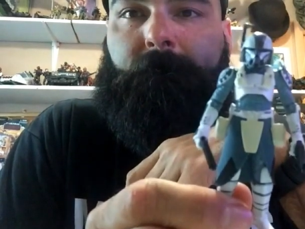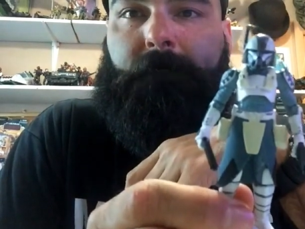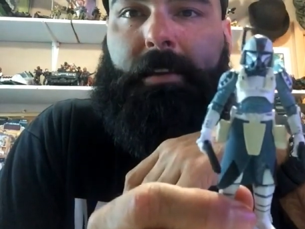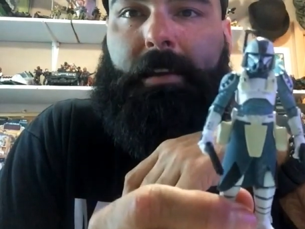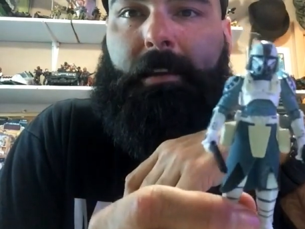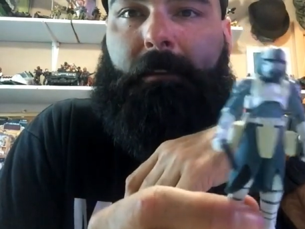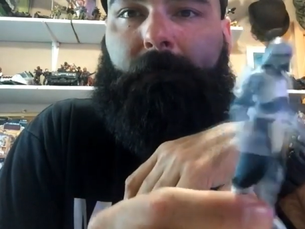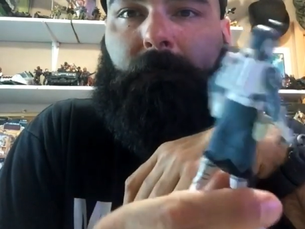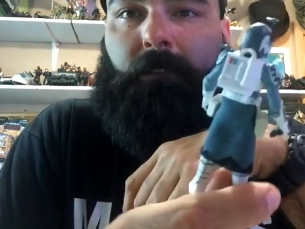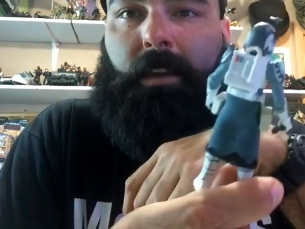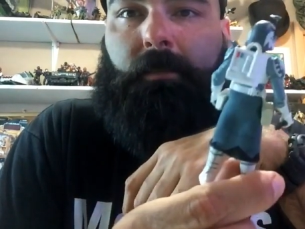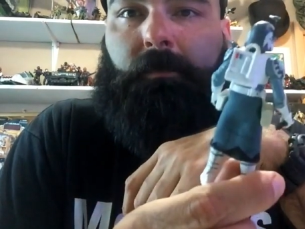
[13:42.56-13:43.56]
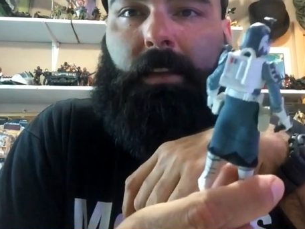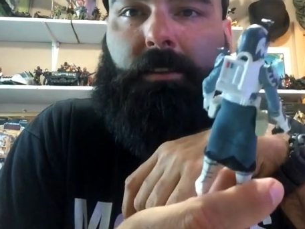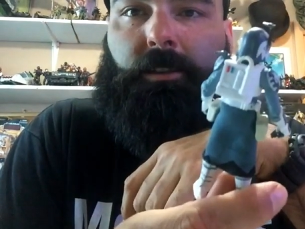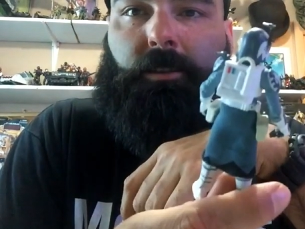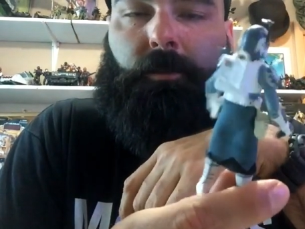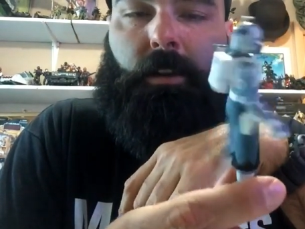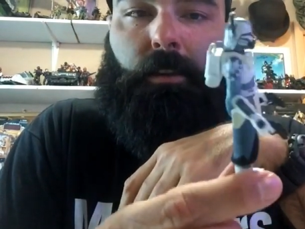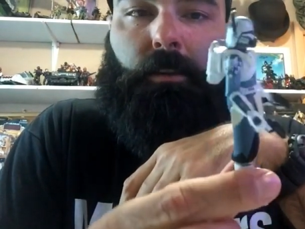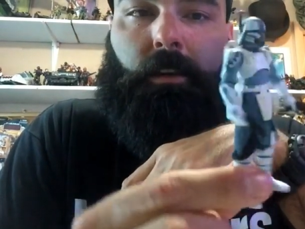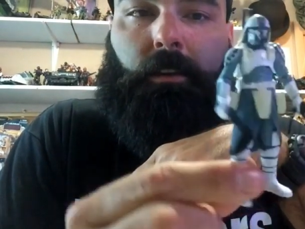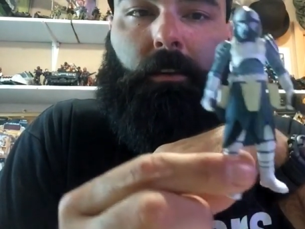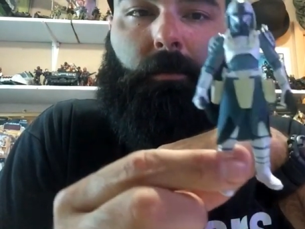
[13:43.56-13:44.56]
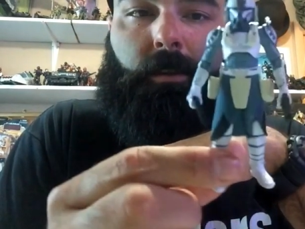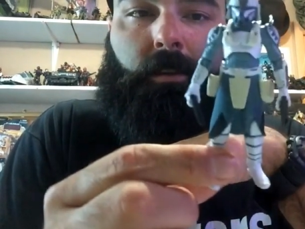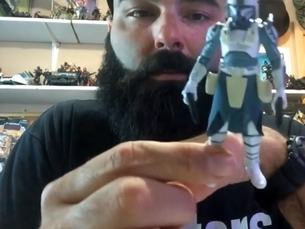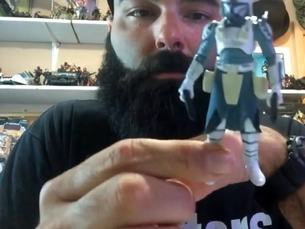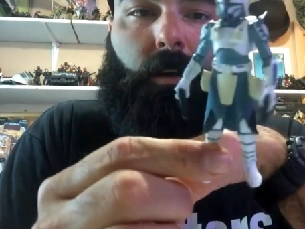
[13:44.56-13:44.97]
Anyhow, well, that's just what I think. I mean, you